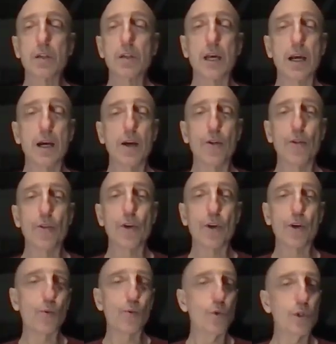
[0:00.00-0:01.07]
Now
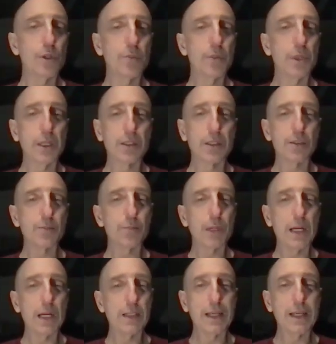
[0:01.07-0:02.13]
they're one of the biggest
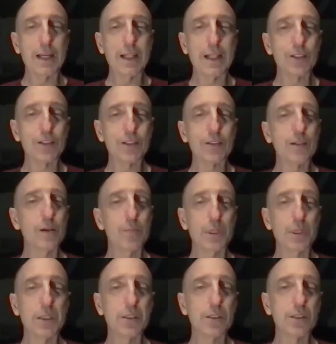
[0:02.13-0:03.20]
podcast
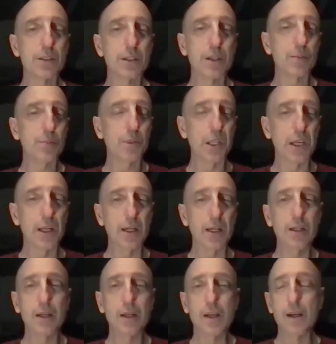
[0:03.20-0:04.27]
companies on the
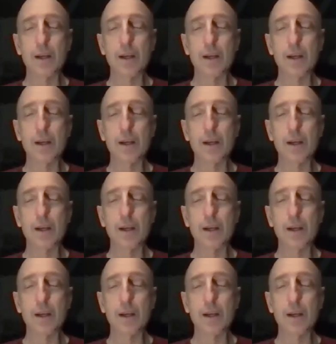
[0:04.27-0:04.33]
planet.